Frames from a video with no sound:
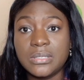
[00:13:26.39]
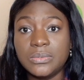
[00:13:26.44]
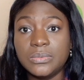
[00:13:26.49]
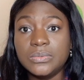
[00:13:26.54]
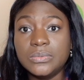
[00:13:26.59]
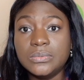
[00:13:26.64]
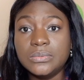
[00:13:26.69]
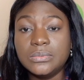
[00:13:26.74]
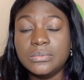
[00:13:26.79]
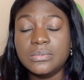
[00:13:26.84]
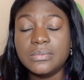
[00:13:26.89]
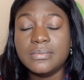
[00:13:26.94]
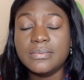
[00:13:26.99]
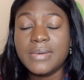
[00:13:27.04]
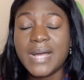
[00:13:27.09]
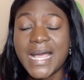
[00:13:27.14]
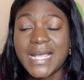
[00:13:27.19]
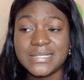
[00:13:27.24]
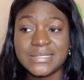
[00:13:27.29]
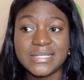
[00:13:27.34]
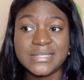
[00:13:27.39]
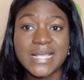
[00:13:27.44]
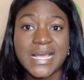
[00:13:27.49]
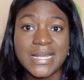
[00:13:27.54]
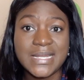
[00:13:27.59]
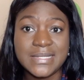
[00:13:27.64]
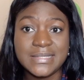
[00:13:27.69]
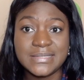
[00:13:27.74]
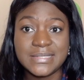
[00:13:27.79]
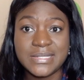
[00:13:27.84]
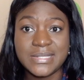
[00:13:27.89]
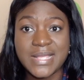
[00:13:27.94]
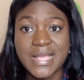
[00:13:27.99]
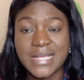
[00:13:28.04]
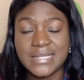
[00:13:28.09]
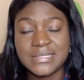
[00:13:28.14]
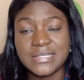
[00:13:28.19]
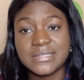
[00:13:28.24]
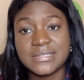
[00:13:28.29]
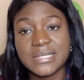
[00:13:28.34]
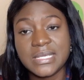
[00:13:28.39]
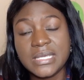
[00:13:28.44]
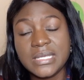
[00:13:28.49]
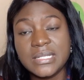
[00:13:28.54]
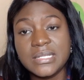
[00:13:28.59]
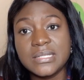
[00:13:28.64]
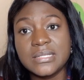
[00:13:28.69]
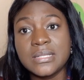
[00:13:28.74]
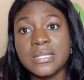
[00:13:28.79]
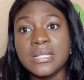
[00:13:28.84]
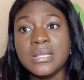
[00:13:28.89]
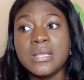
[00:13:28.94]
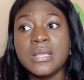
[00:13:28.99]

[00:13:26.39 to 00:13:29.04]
who has the talents and has a skill